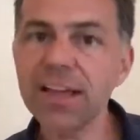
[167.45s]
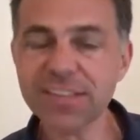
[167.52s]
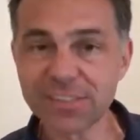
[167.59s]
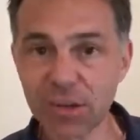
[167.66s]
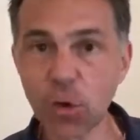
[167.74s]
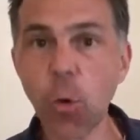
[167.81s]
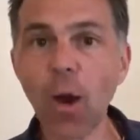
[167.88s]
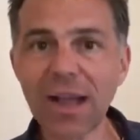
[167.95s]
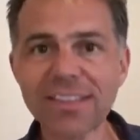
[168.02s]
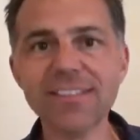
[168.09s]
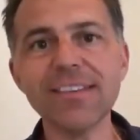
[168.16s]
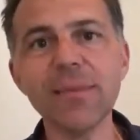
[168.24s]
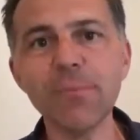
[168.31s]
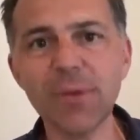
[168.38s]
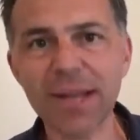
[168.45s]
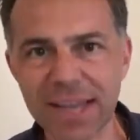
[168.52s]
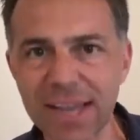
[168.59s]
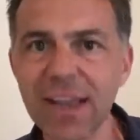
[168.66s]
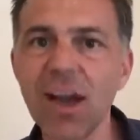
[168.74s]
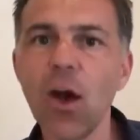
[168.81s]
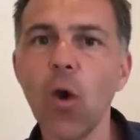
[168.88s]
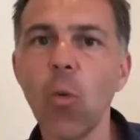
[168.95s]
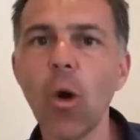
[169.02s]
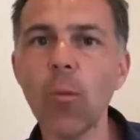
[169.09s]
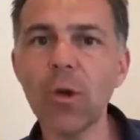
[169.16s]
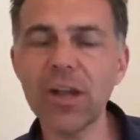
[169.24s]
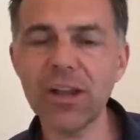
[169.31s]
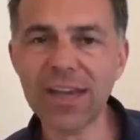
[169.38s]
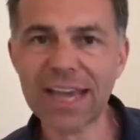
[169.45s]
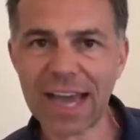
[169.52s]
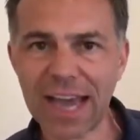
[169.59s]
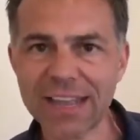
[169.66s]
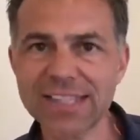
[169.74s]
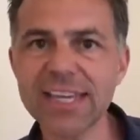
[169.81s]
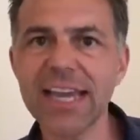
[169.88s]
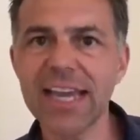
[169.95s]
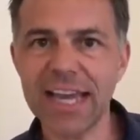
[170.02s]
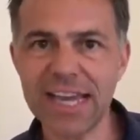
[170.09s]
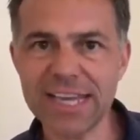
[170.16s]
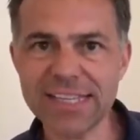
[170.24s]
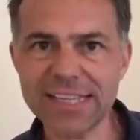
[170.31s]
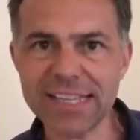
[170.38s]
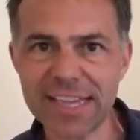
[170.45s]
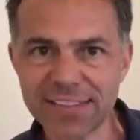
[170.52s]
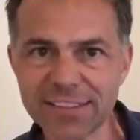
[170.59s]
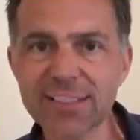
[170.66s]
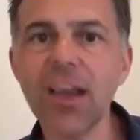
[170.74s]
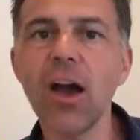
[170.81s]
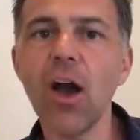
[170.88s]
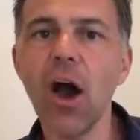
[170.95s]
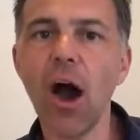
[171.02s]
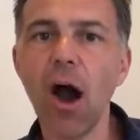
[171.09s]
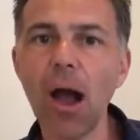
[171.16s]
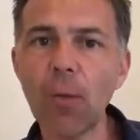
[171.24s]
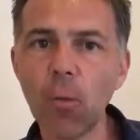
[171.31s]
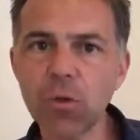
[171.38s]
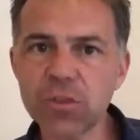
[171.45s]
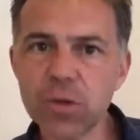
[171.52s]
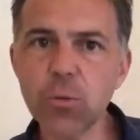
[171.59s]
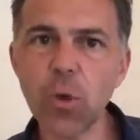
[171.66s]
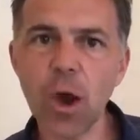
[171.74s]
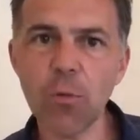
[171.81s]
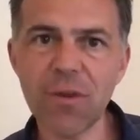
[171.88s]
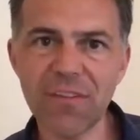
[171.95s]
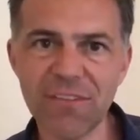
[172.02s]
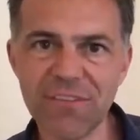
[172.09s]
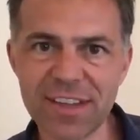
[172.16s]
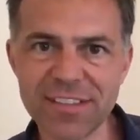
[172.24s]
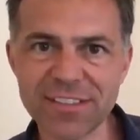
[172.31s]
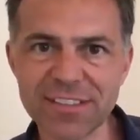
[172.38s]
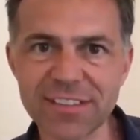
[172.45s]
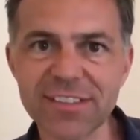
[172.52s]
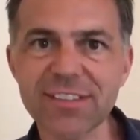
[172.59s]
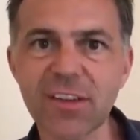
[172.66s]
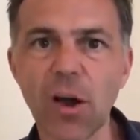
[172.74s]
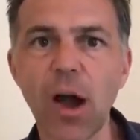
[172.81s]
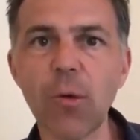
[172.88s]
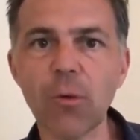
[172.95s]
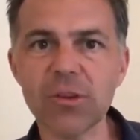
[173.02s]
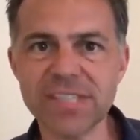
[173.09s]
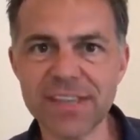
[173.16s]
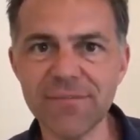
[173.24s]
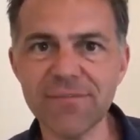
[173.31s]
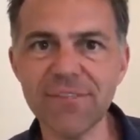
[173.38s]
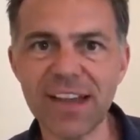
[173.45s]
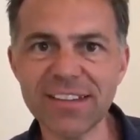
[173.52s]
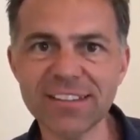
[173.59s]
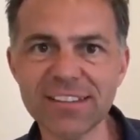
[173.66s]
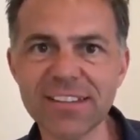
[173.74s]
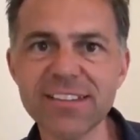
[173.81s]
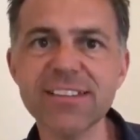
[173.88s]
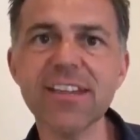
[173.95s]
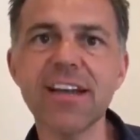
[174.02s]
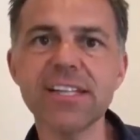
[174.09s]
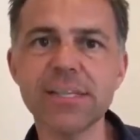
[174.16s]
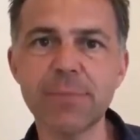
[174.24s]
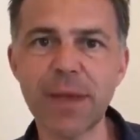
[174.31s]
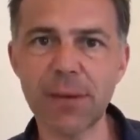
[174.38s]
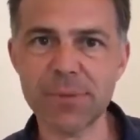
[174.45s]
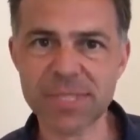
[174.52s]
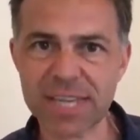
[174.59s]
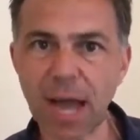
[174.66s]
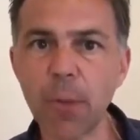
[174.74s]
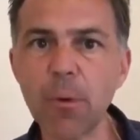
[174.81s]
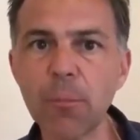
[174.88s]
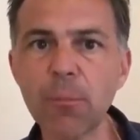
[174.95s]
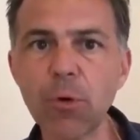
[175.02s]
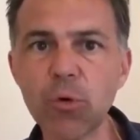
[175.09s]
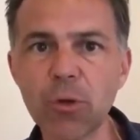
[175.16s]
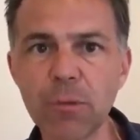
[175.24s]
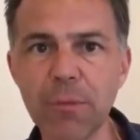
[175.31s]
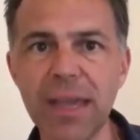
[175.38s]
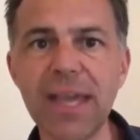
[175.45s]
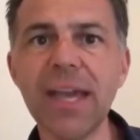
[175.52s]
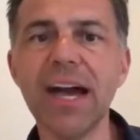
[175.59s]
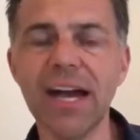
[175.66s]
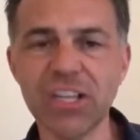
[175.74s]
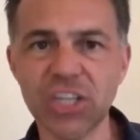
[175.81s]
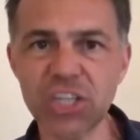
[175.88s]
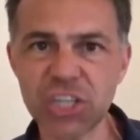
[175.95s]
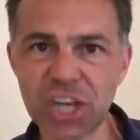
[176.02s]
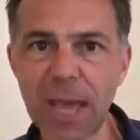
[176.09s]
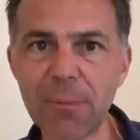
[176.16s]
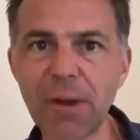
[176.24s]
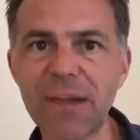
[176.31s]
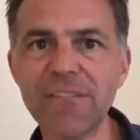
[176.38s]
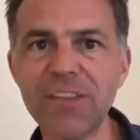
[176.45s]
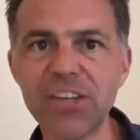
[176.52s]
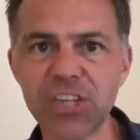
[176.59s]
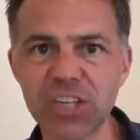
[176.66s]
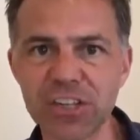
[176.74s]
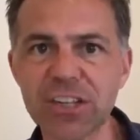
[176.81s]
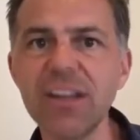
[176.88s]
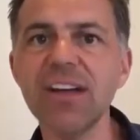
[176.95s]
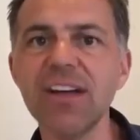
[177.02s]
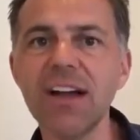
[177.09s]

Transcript: So quite simply, what we're looking at is this. I want to work with investors. I want investors to be able to come on board with me and share my vision